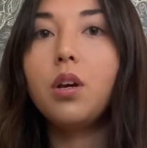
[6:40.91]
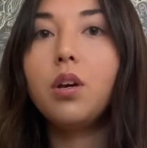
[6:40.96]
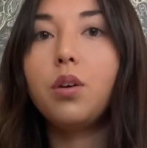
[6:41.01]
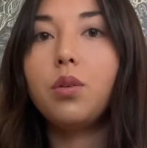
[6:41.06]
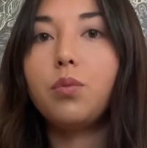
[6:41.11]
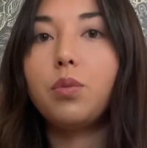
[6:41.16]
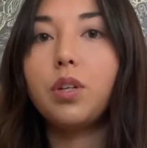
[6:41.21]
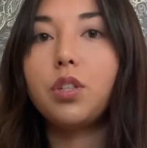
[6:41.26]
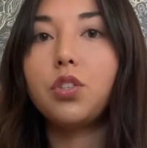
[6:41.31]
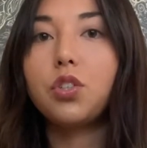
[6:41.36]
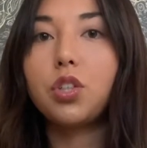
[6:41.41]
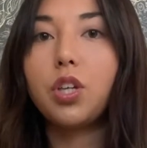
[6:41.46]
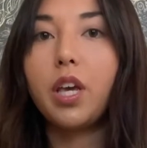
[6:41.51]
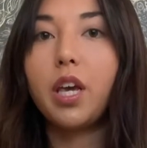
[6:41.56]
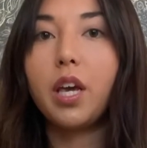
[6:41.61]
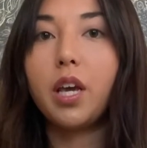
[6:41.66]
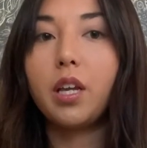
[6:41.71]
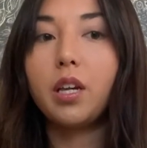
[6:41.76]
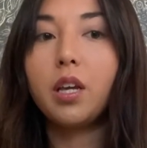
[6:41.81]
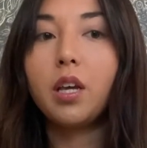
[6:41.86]
which
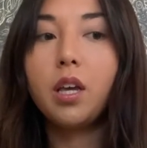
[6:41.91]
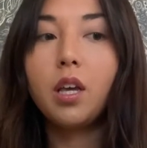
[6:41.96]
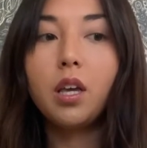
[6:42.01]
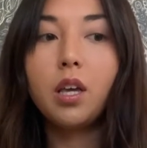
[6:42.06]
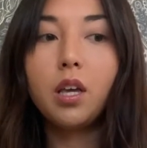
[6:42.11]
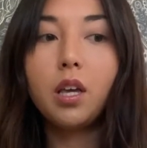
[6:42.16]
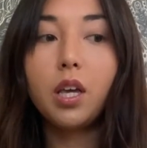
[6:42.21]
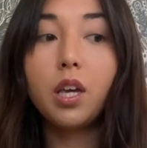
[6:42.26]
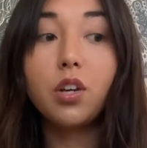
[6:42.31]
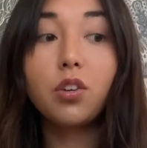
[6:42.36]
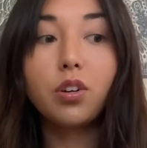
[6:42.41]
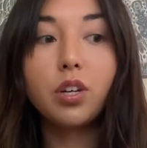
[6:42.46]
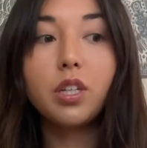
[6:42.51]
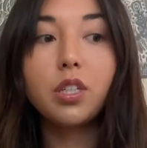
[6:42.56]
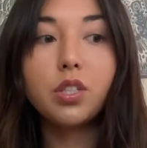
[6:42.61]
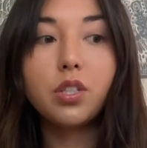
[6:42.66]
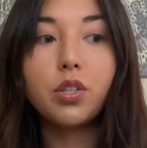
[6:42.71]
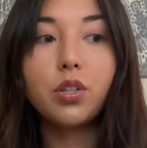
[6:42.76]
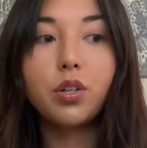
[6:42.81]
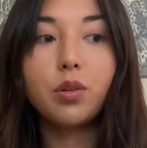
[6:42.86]
can
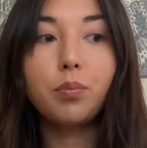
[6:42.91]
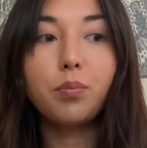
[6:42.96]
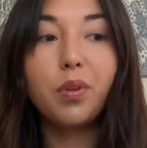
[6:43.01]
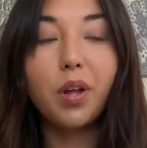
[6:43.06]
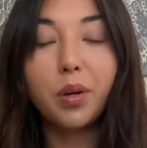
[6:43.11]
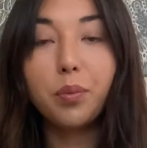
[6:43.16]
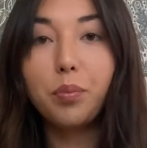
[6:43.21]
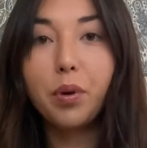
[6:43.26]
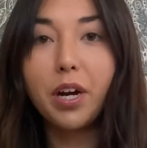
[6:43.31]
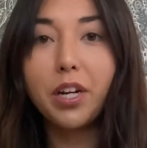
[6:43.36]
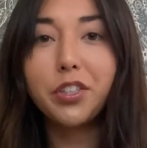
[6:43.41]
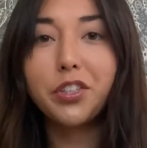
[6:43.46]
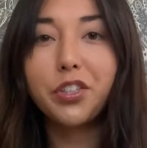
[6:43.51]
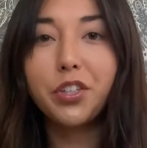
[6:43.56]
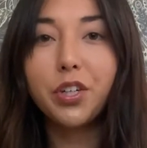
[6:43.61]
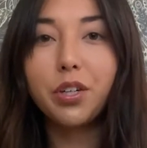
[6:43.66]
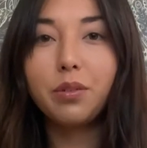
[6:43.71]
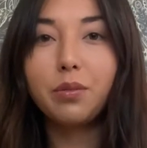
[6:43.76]
increase your blood pressure,